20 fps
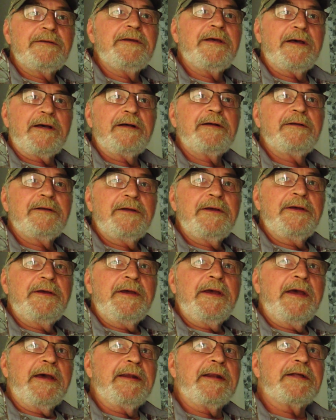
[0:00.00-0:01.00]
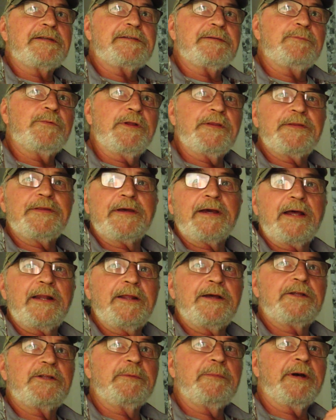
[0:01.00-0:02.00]
yeah. And that's the one thing I
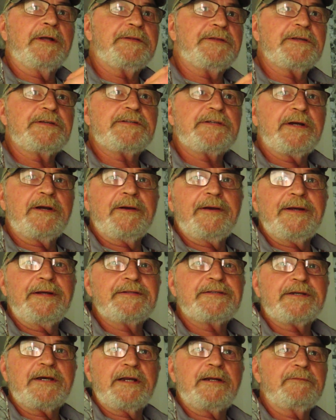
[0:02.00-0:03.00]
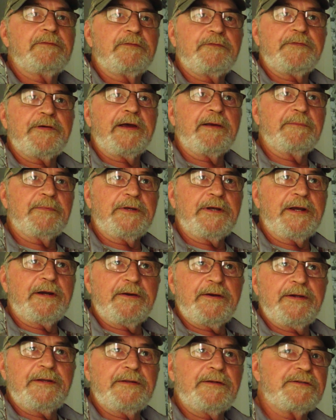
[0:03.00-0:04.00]
liked about this area. It's kind of a family
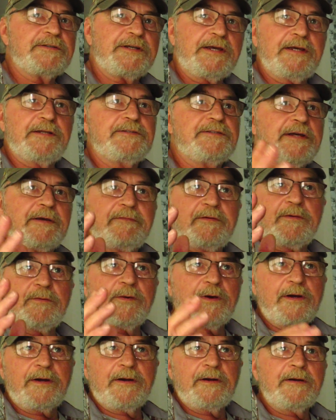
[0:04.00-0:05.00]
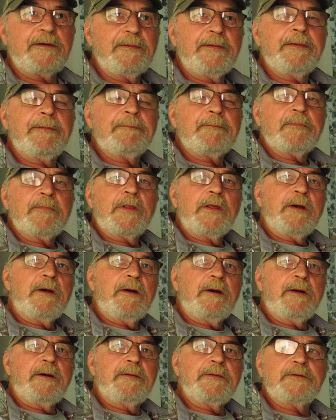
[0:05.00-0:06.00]
area. There's kids everywhere.
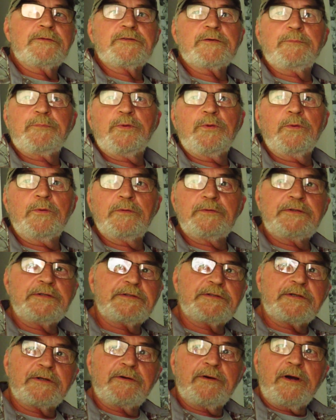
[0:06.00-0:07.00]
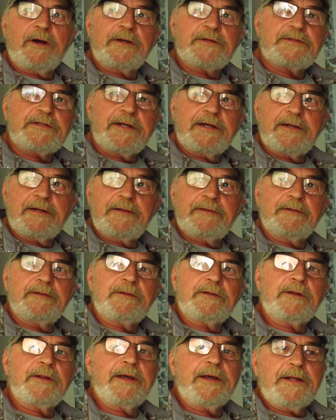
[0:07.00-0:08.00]
There's a pool just across that
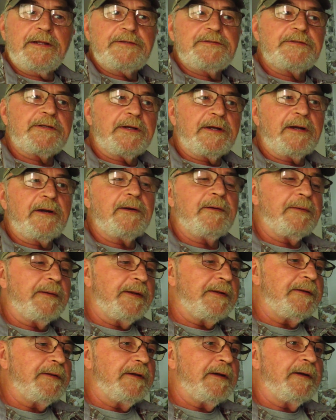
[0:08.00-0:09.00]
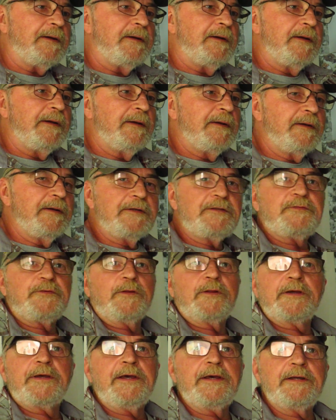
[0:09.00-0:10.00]
little hedge there, and it's
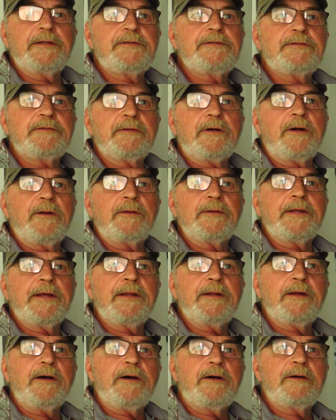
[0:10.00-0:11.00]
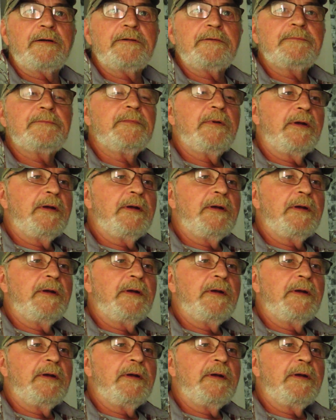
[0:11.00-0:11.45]
full of kids all day long.